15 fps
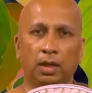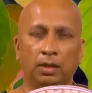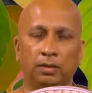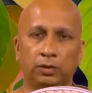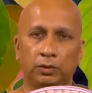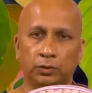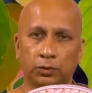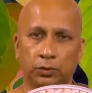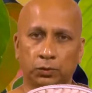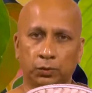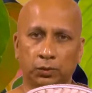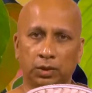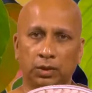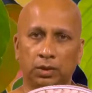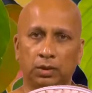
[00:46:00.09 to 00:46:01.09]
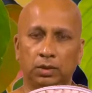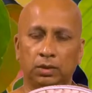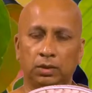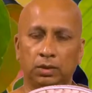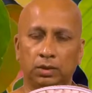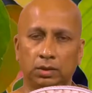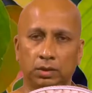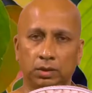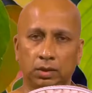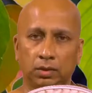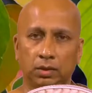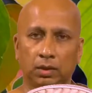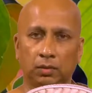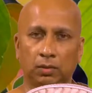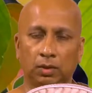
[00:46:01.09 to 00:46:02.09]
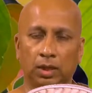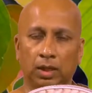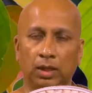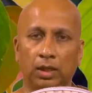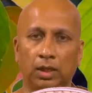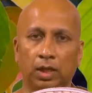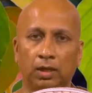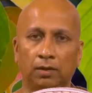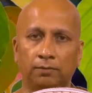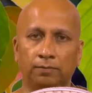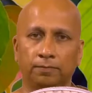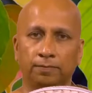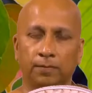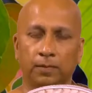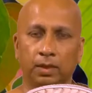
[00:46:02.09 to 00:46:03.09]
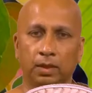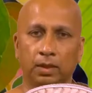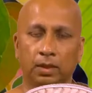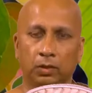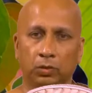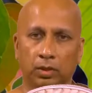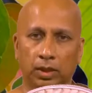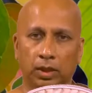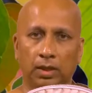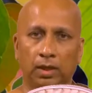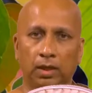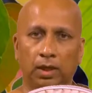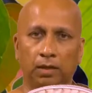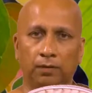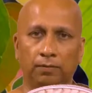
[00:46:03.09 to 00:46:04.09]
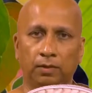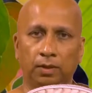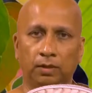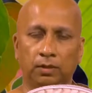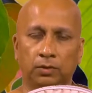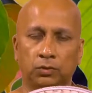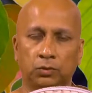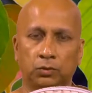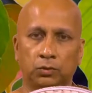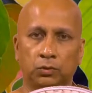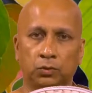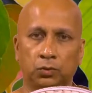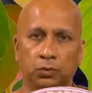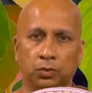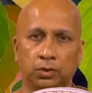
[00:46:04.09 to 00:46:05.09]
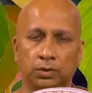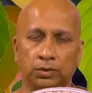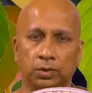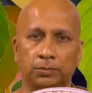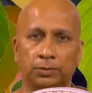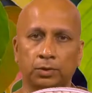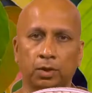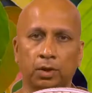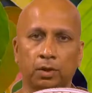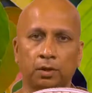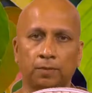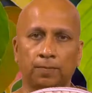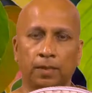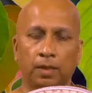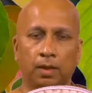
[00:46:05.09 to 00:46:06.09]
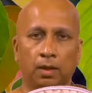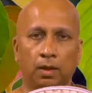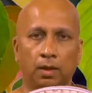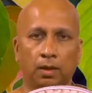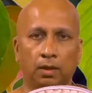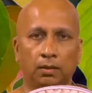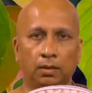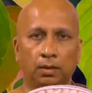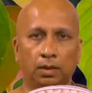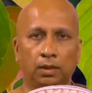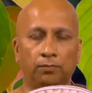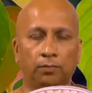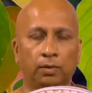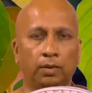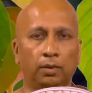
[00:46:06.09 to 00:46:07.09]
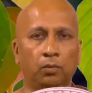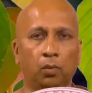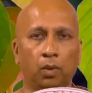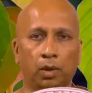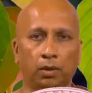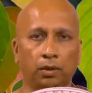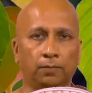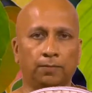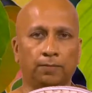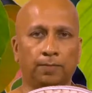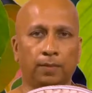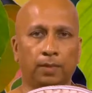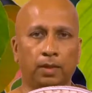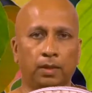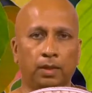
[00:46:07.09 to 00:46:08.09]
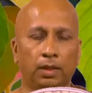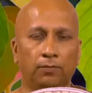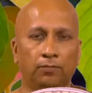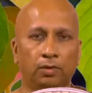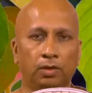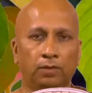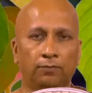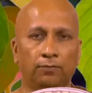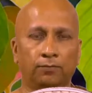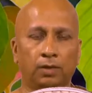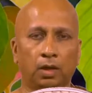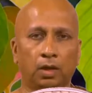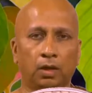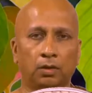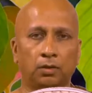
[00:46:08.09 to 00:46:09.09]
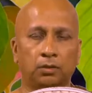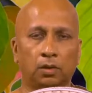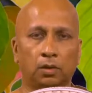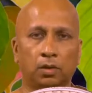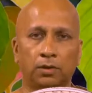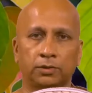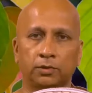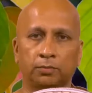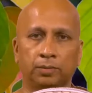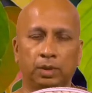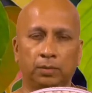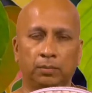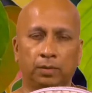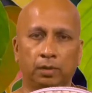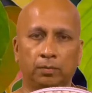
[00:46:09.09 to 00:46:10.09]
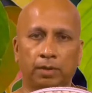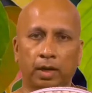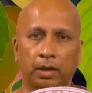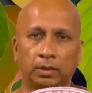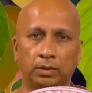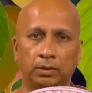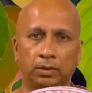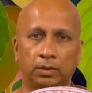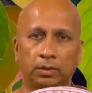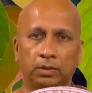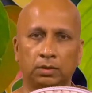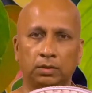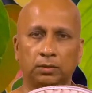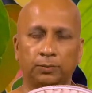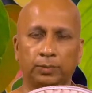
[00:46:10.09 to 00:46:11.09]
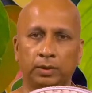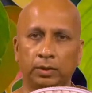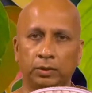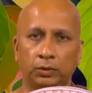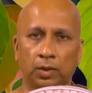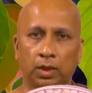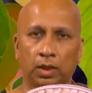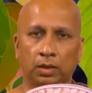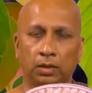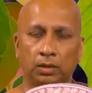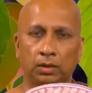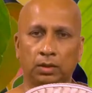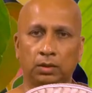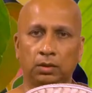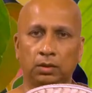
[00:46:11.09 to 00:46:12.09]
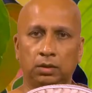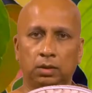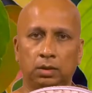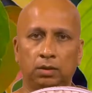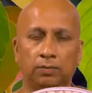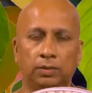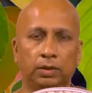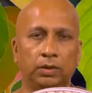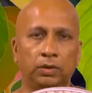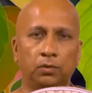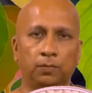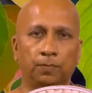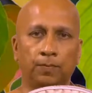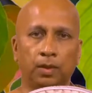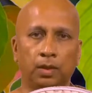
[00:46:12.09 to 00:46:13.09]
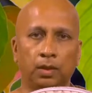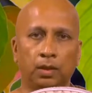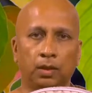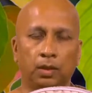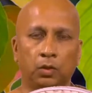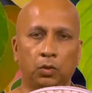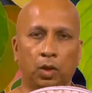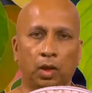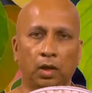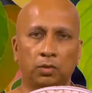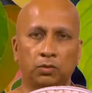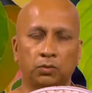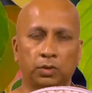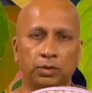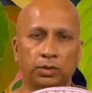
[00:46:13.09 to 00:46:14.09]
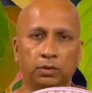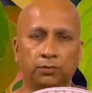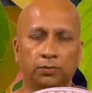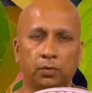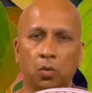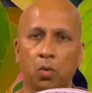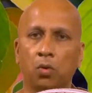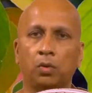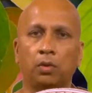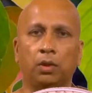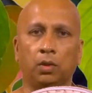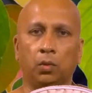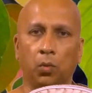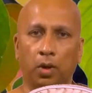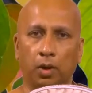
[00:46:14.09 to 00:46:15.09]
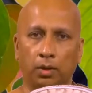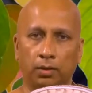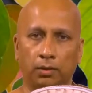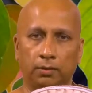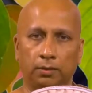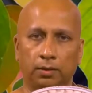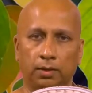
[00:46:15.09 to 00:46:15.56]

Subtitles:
It is true in daily life. In your daily life, it is true in the samsara, and then even nirvana. Even if there is lots of people practicing spirituality with you, you have to achieve your own nirvana.